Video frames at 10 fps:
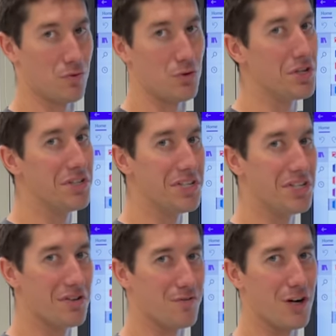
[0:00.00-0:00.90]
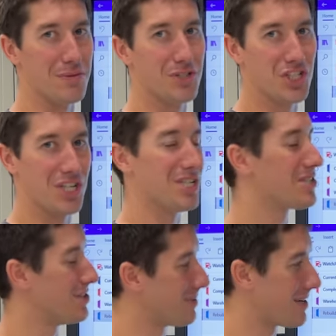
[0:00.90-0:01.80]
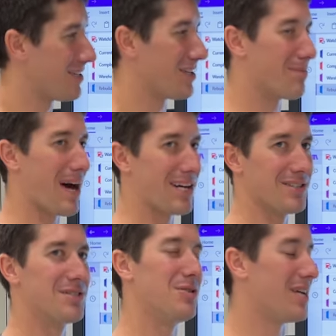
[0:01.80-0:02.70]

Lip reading: really good friend machinist, you might get it back in 2